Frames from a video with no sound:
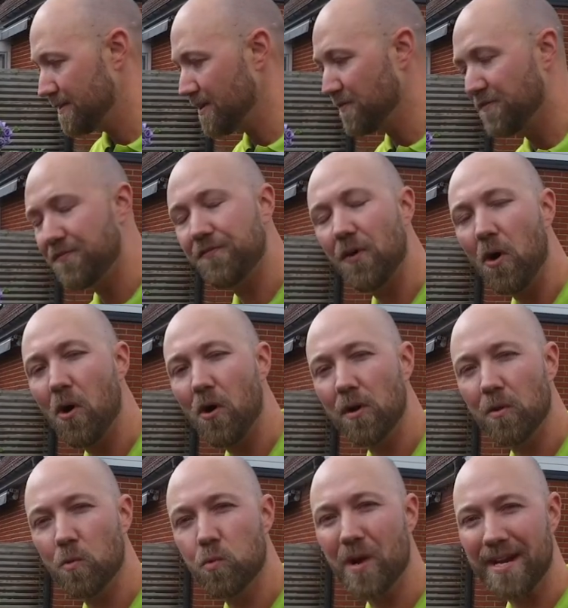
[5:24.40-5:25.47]

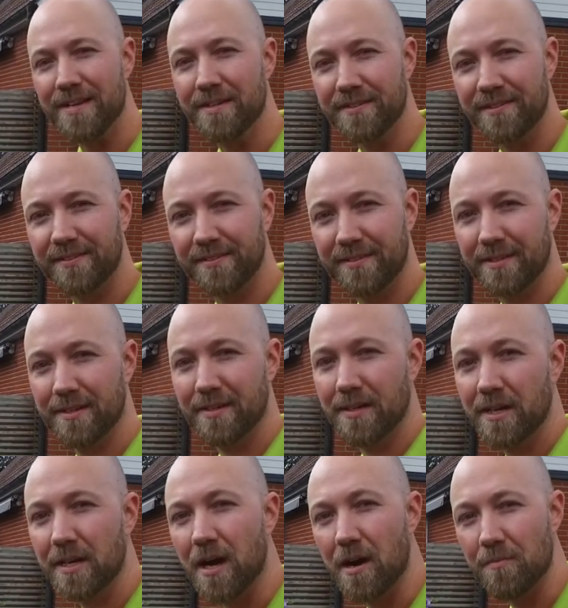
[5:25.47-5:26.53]
fall winds
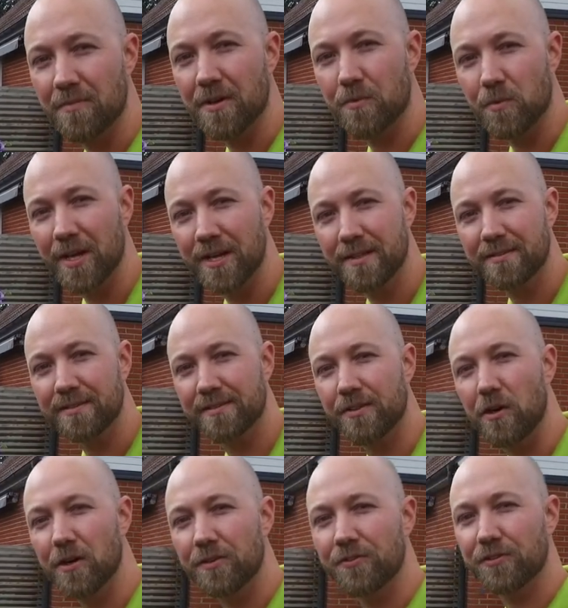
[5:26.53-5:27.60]
come, when it
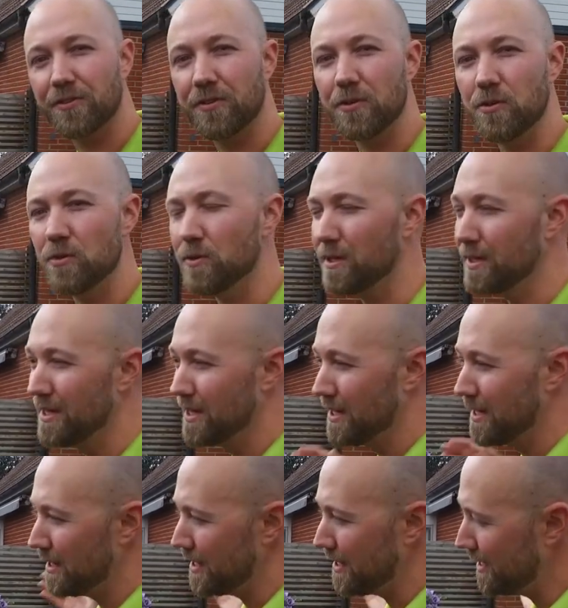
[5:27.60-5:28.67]
starts to
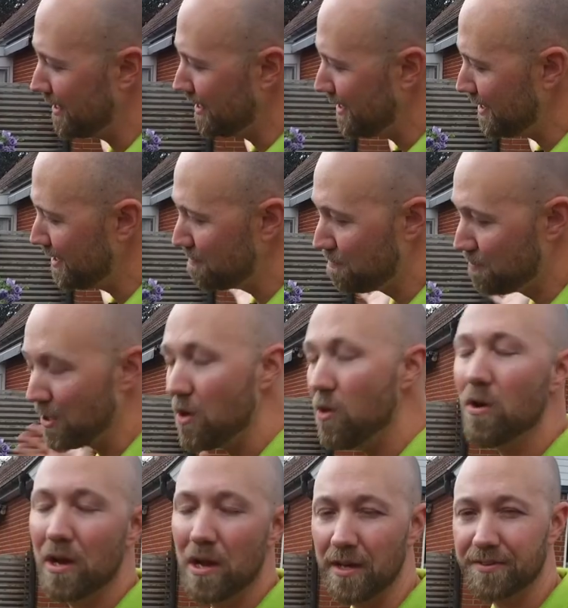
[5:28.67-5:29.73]

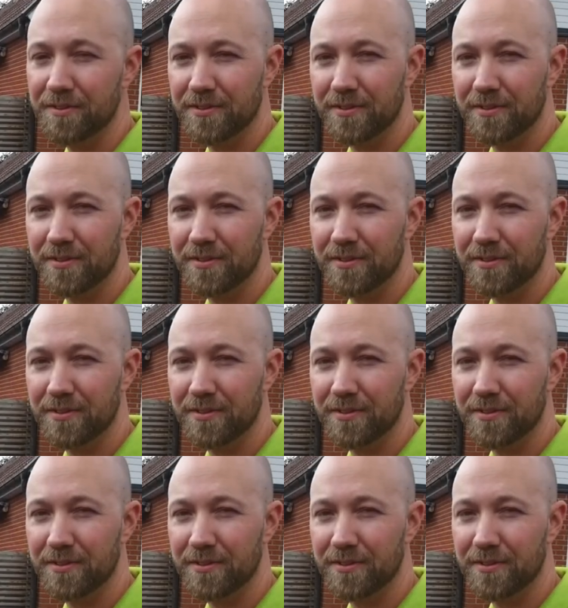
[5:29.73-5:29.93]
blow a lot.